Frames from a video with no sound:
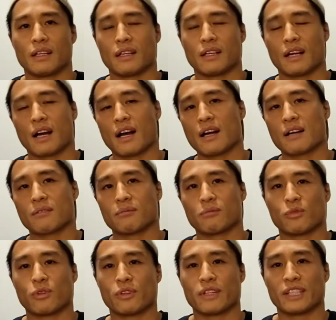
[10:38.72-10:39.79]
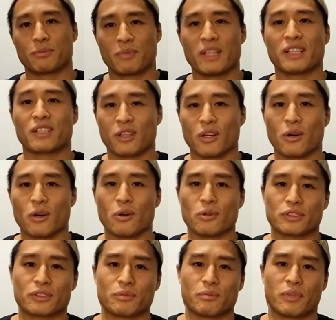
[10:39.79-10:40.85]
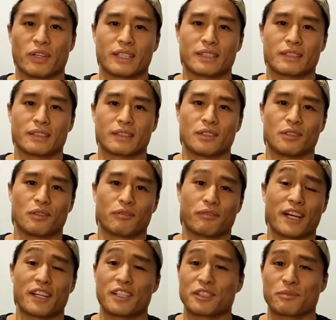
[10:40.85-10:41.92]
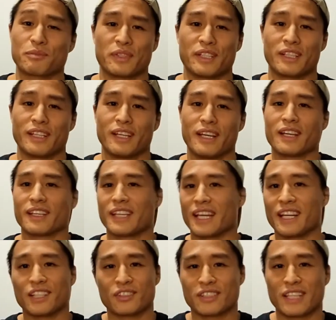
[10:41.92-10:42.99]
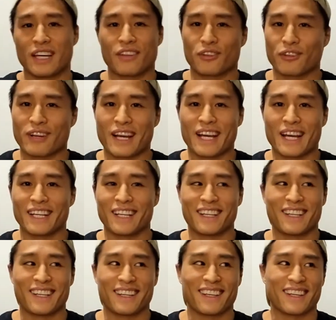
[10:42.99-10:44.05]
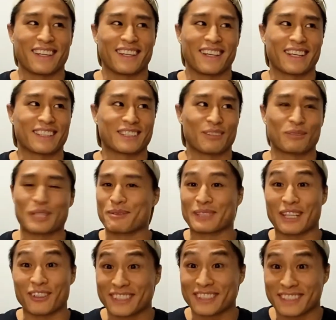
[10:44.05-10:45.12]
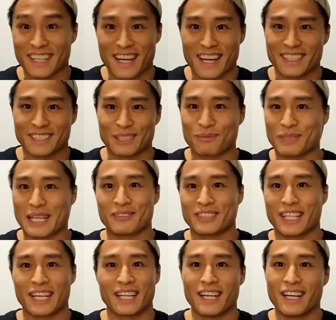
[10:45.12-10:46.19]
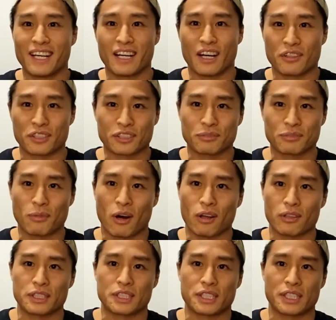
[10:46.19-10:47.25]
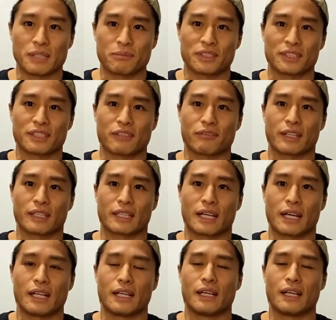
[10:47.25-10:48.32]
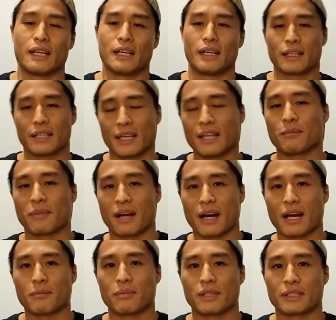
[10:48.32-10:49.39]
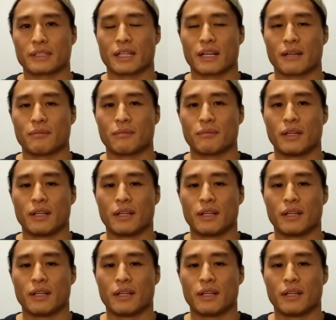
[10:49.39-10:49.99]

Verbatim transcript: Uh, well, it's been closed, but you know, fighters been getting together at like sometimes outside, sometimes at other smaller gyms and stuff like that, getting by. But um,